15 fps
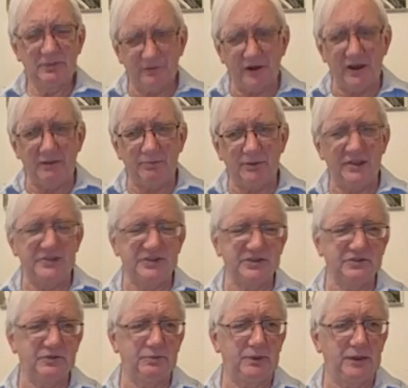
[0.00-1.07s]
to find
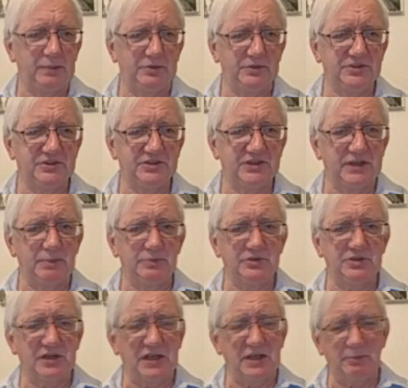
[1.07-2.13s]
places for people to
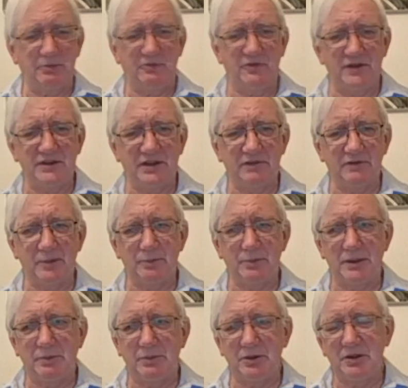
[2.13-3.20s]
sleep, to keep feeding their
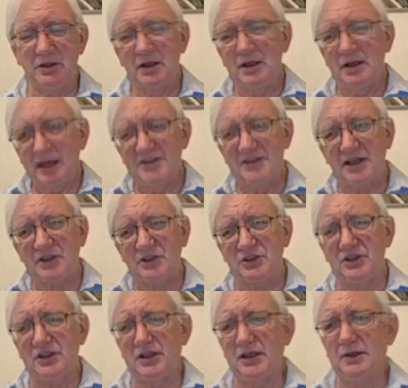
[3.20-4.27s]
people, is
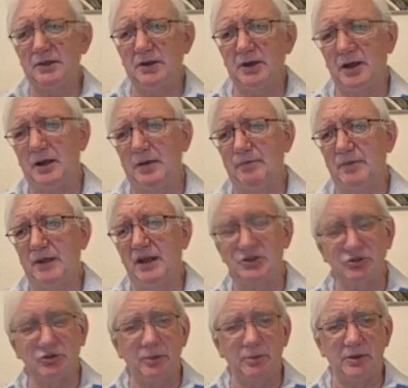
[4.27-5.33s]
actually
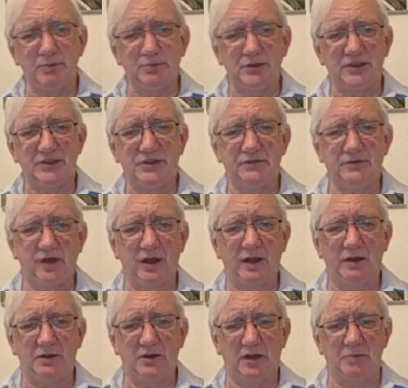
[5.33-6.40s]
extremely impressive.
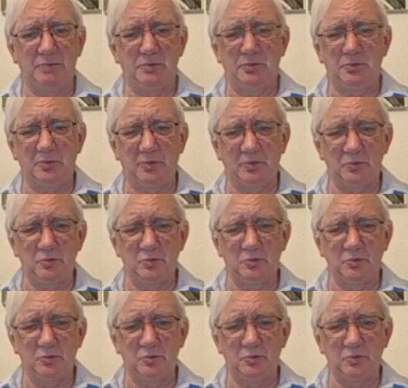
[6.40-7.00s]
And